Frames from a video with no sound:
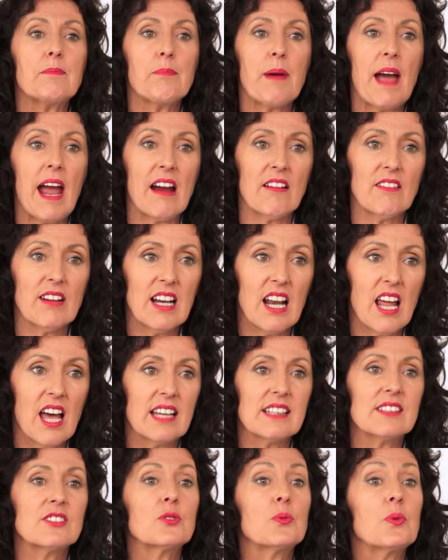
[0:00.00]
been
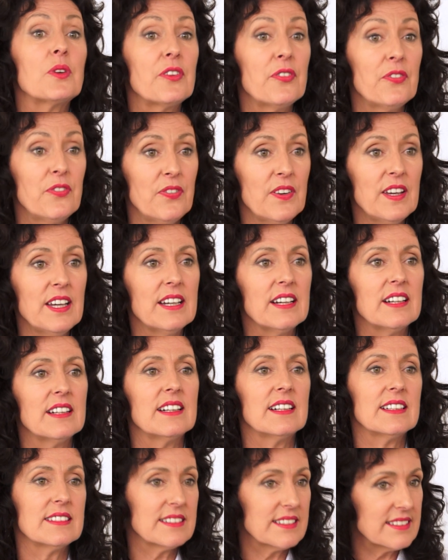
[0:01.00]
paralysed with
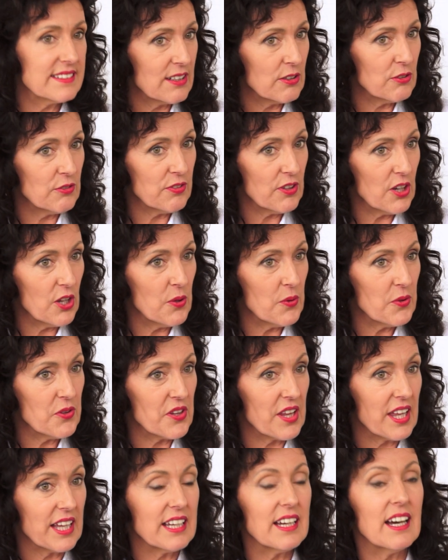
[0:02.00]
fear and
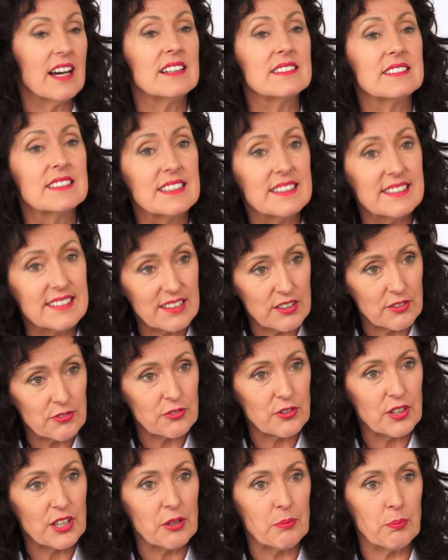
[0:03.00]
self-loathing at
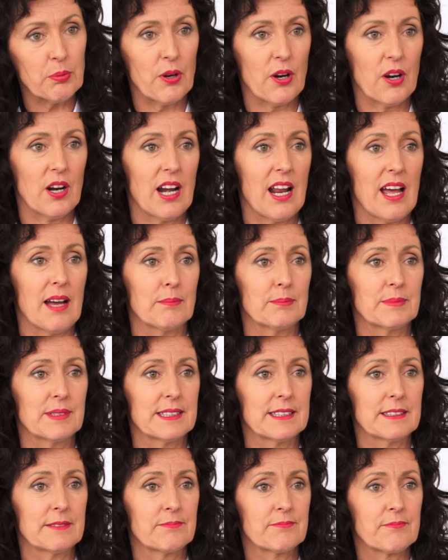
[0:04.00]
discovering a
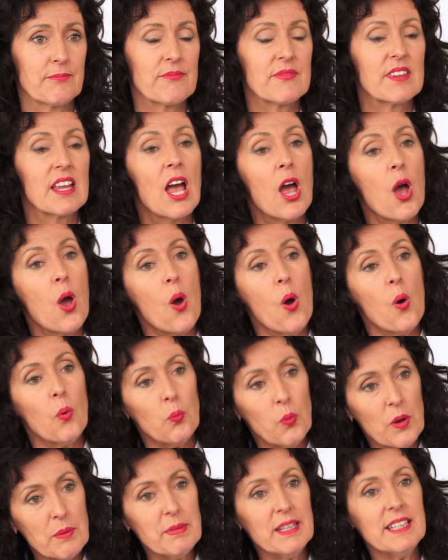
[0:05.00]
prolapse.
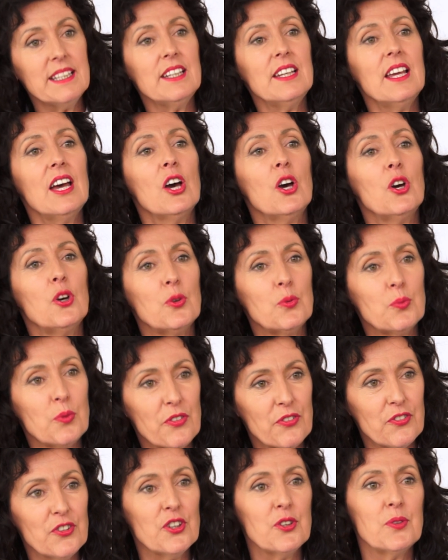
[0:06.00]
Women
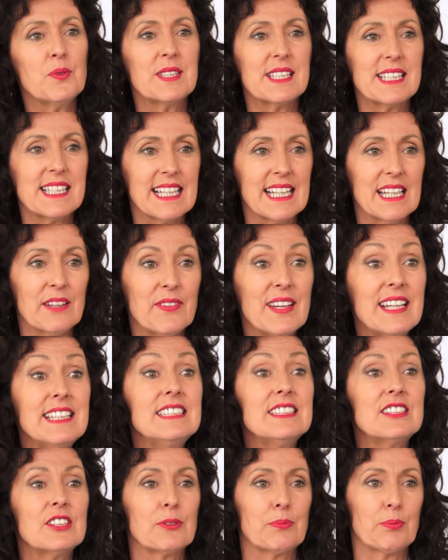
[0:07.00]
who refuse to give
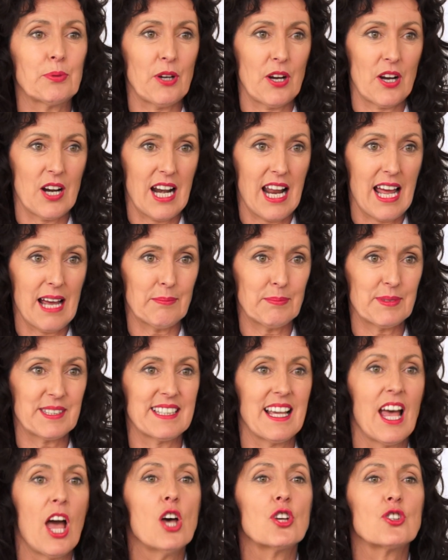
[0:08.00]
in to
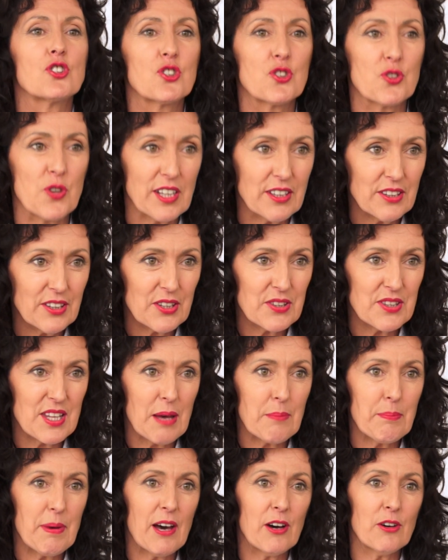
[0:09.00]
prolapse
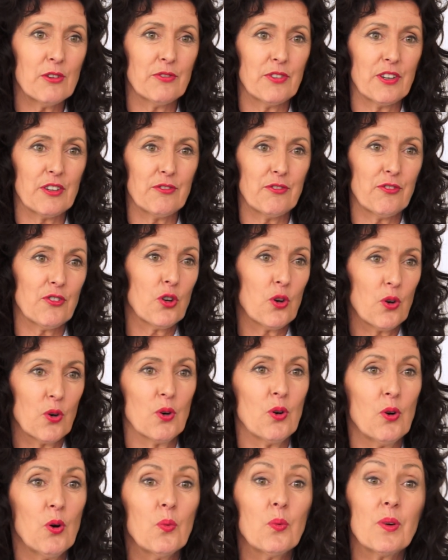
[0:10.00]
strengthen their pelvic
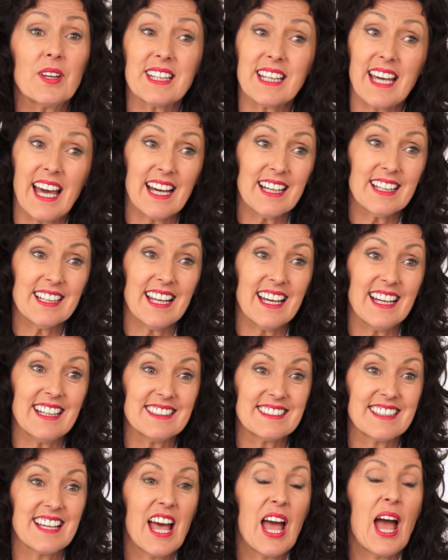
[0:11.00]
floor with
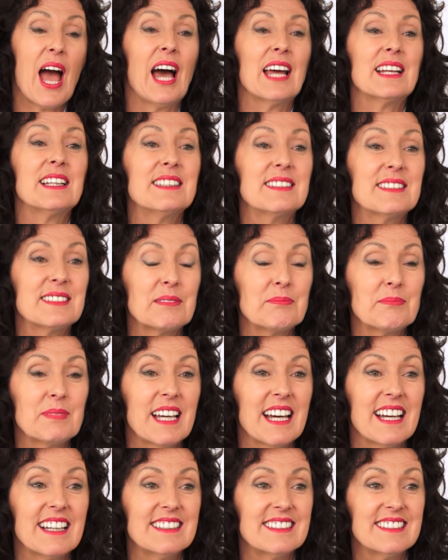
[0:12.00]
Kegel8 and in
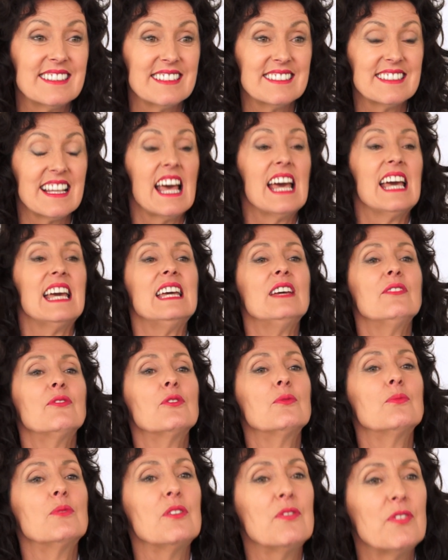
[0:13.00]
some cases
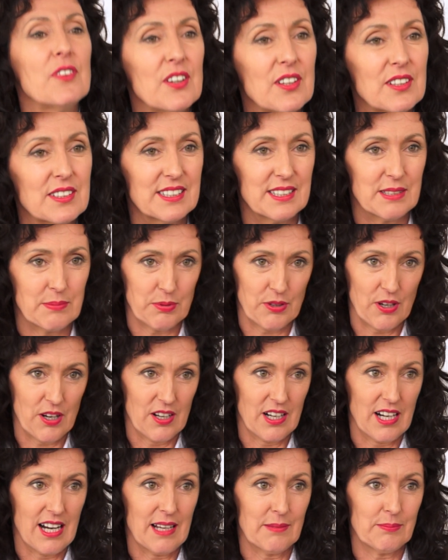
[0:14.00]
even reverse the
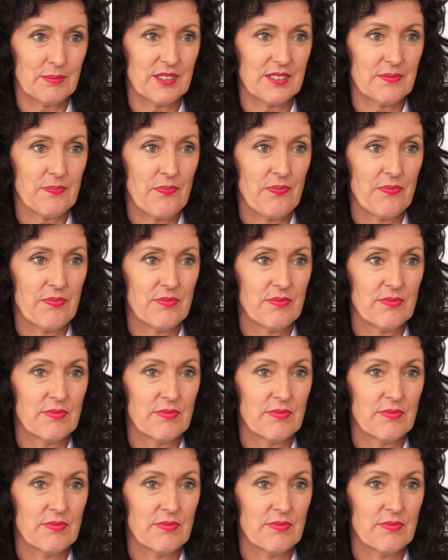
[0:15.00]
prolapse.